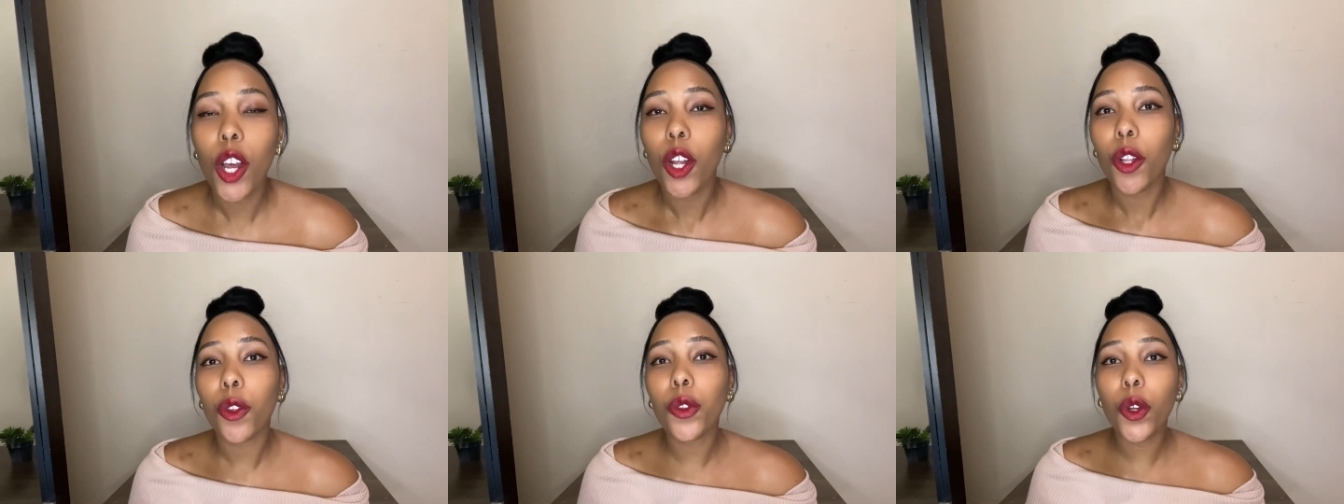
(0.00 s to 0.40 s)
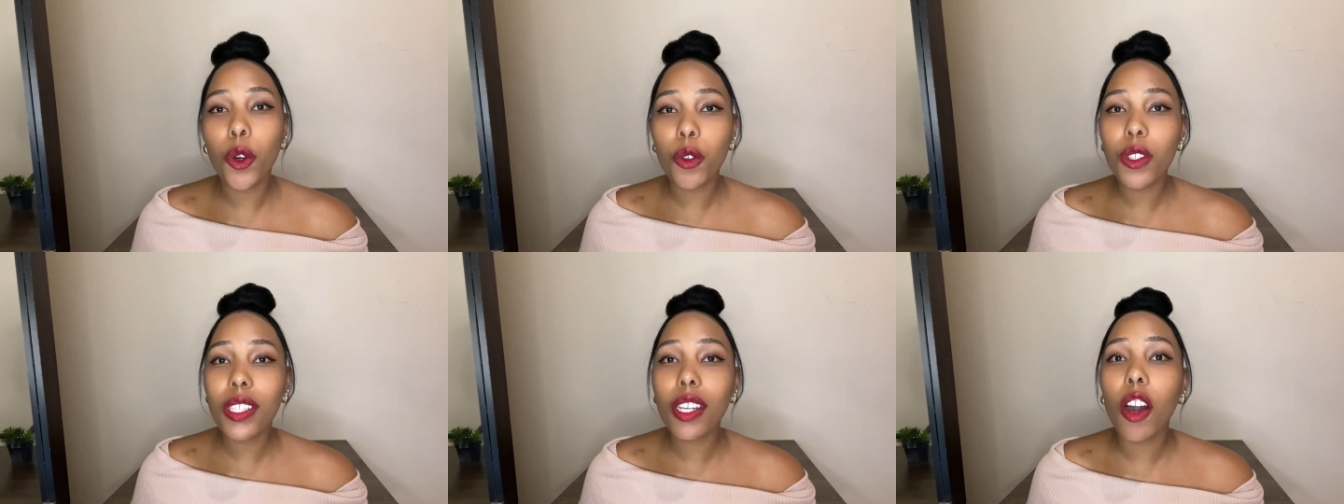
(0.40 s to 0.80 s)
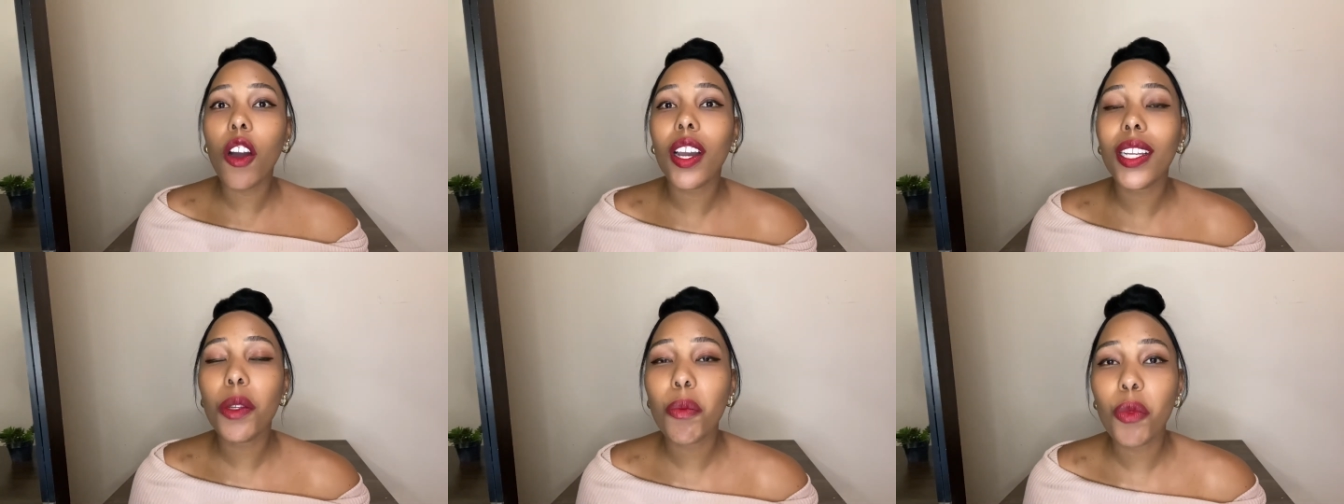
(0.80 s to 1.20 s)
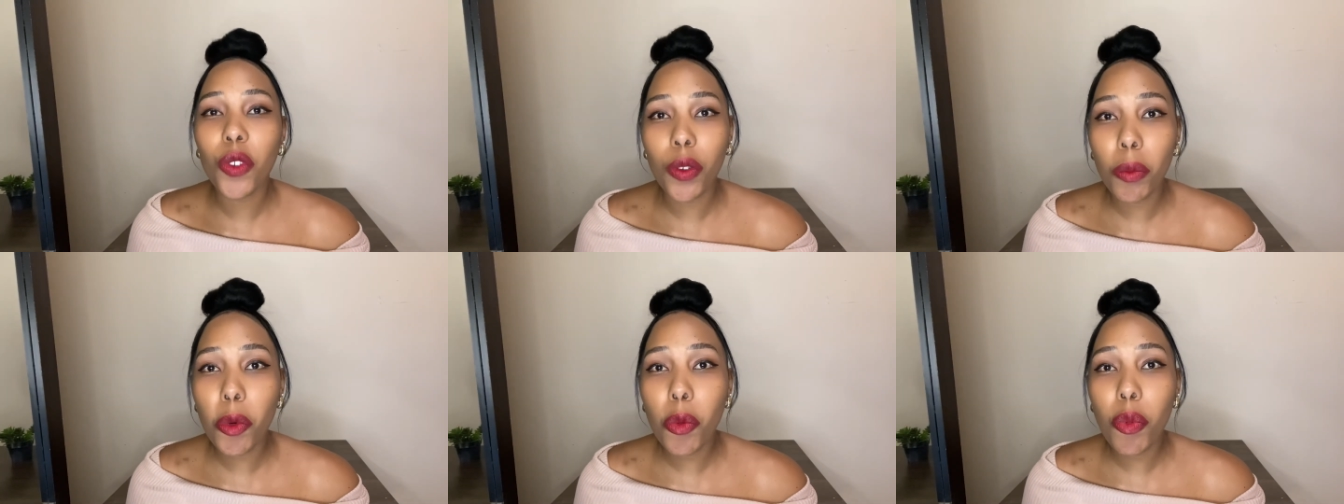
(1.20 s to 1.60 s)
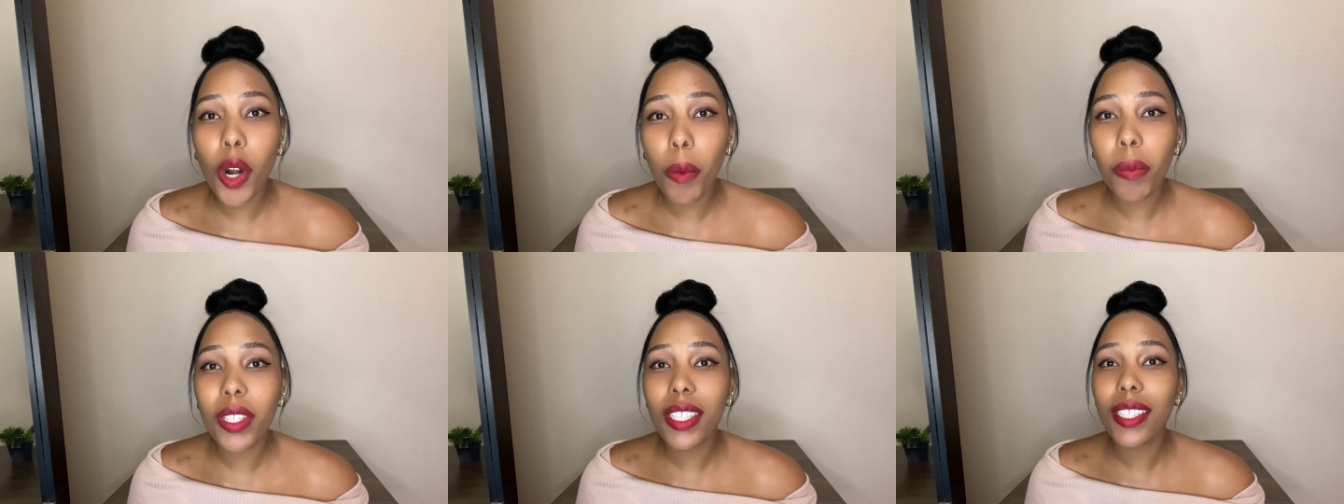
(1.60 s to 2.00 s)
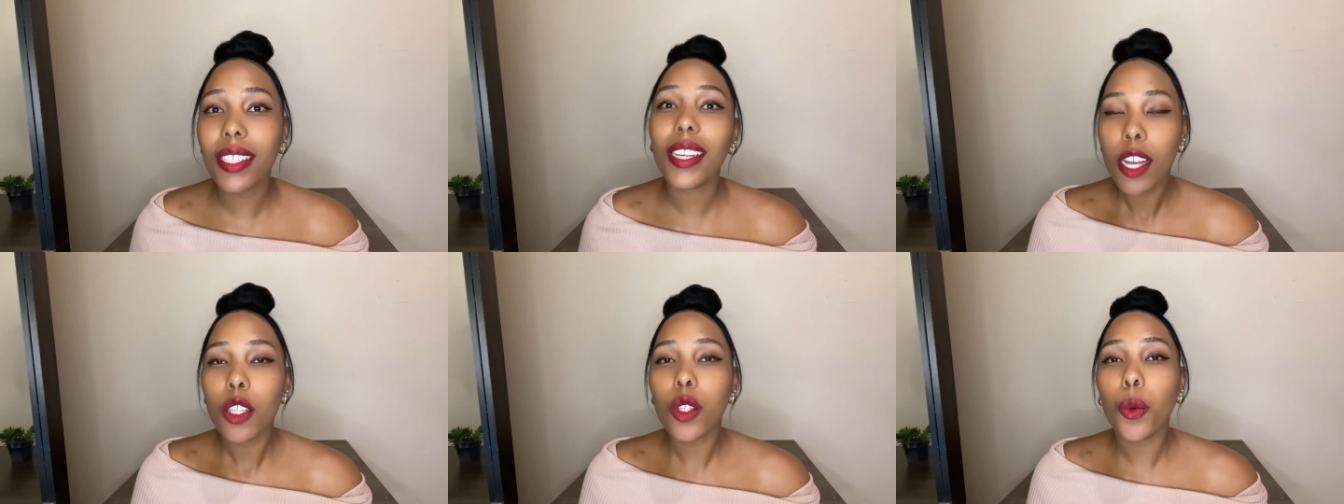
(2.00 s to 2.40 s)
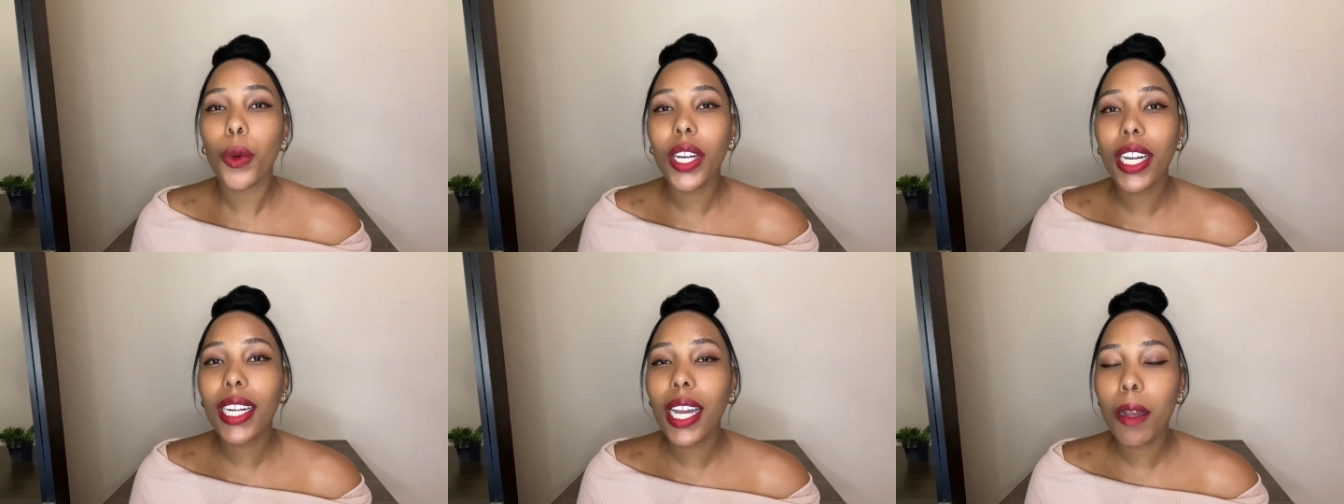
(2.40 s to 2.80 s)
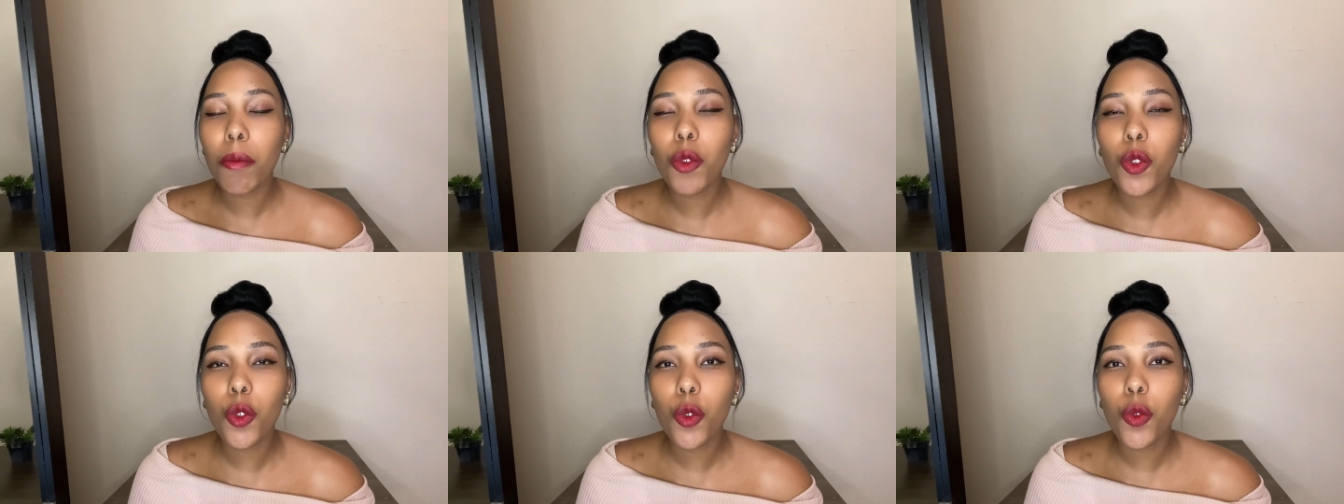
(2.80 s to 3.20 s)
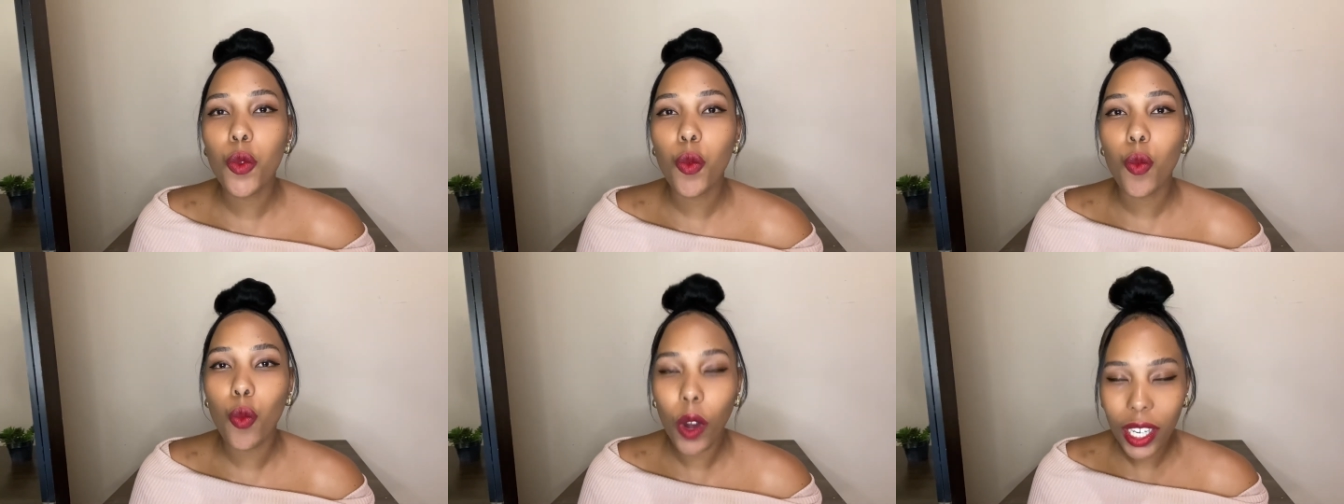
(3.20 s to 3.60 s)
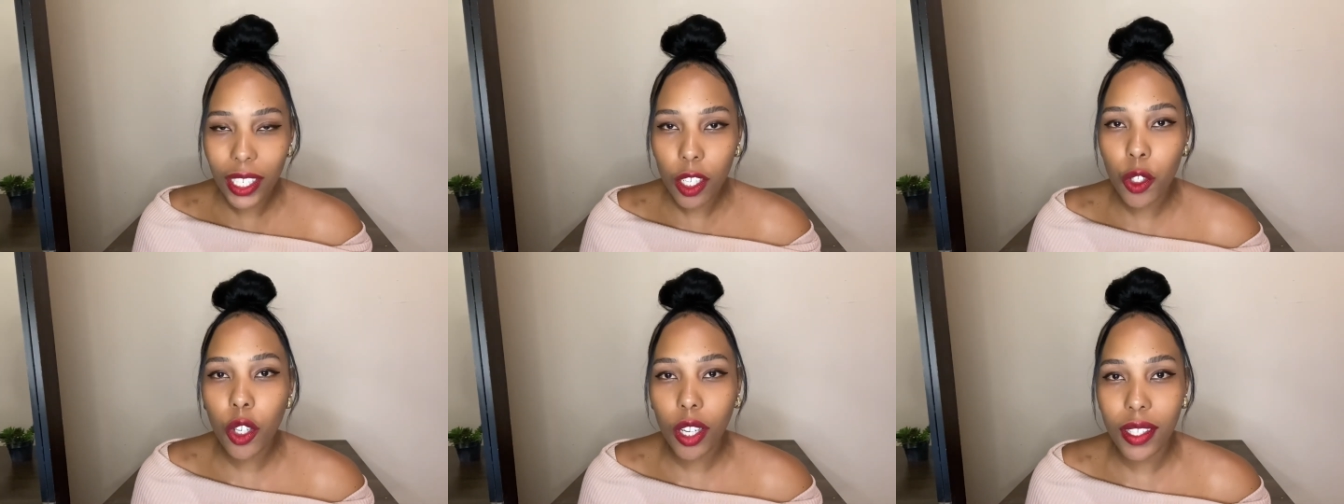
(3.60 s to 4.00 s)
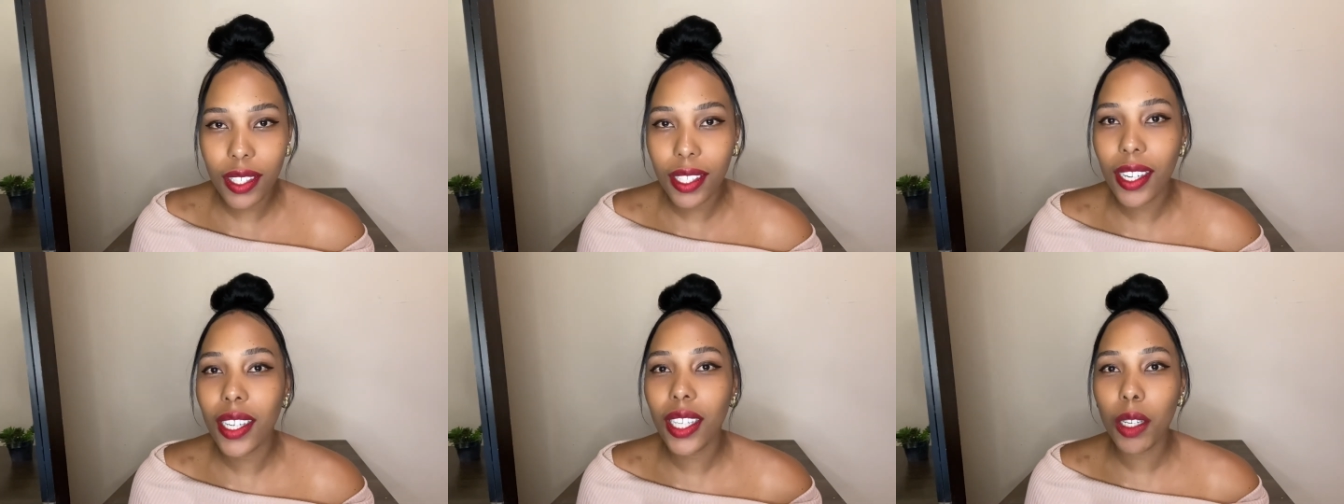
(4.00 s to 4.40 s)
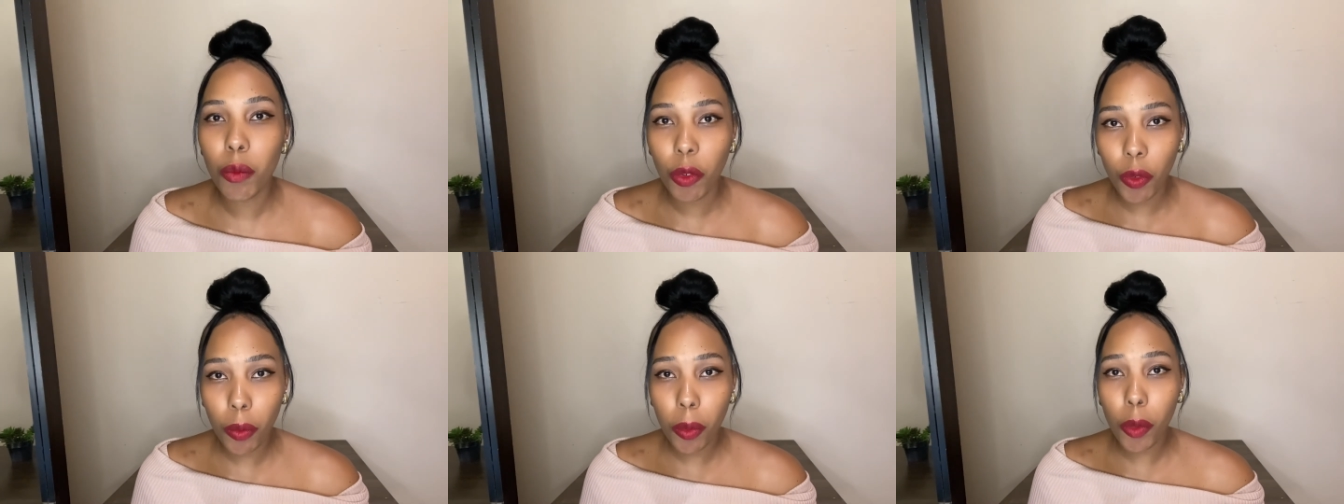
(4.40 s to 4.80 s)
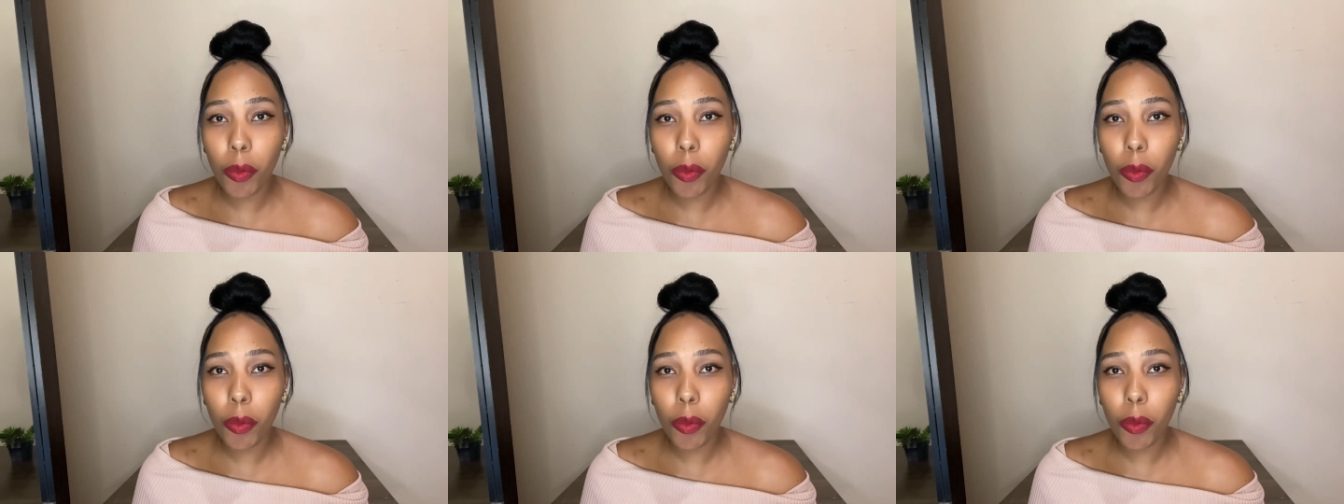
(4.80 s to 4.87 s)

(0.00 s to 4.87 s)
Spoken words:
Those are immovable property. So when it comes to what is considered immovable